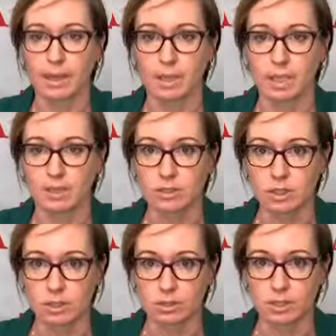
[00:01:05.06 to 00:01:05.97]

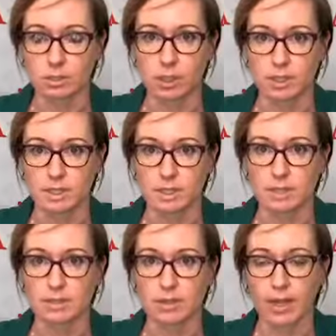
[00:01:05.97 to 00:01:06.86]
insurance
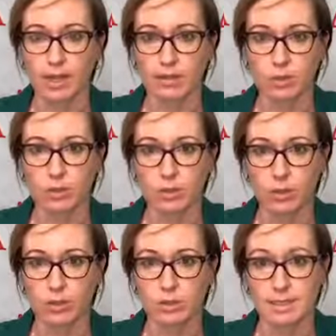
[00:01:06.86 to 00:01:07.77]
policies. So have all
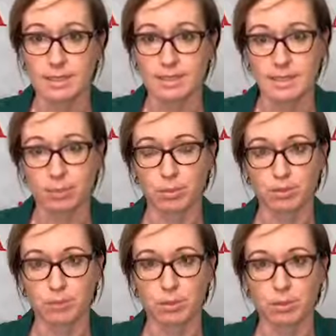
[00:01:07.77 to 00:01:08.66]
those in a separate
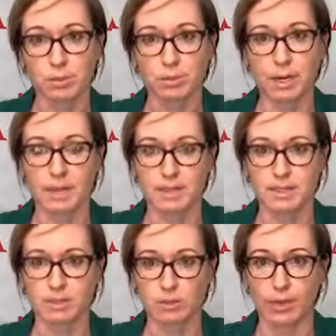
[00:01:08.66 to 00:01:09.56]
folder, perhaps
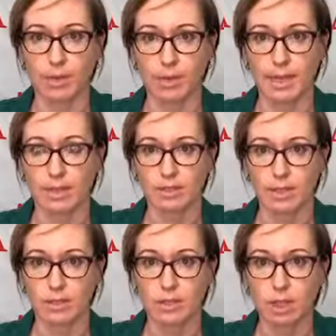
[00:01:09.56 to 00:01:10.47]
as a grab bag ready
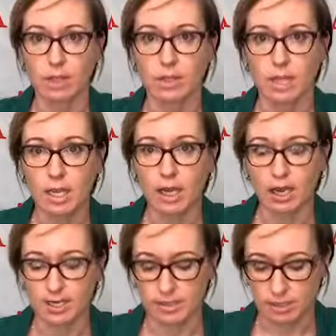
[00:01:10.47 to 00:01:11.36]
to go. I
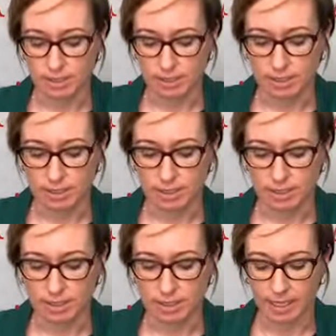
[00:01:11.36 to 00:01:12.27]
certainly
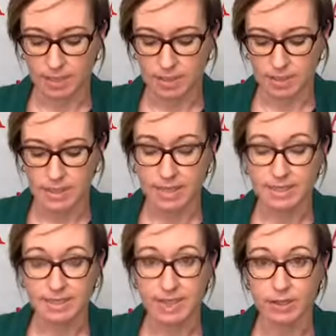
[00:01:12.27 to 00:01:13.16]
tend to
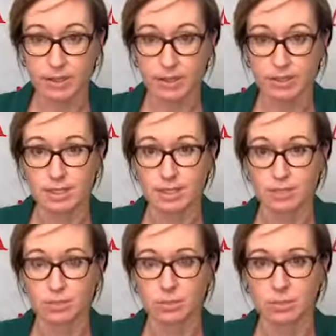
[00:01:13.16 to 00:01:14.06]
carry those
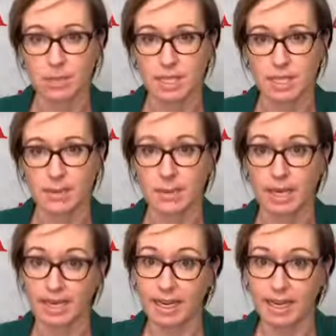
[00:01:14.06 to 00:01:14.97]
things with me in my
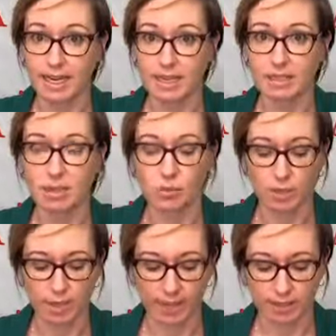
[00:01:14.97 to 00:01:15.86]
car,
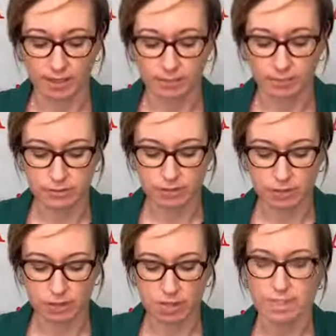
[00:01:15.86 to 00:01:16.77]
and I've
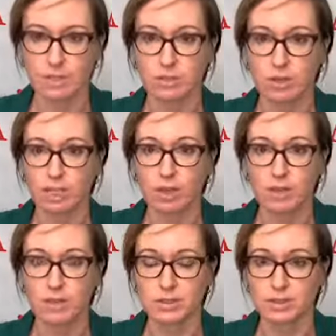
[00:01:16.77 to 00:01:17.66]
got electronic
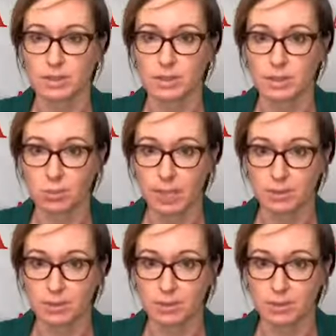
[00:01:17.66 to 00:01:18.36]
copies of them as well.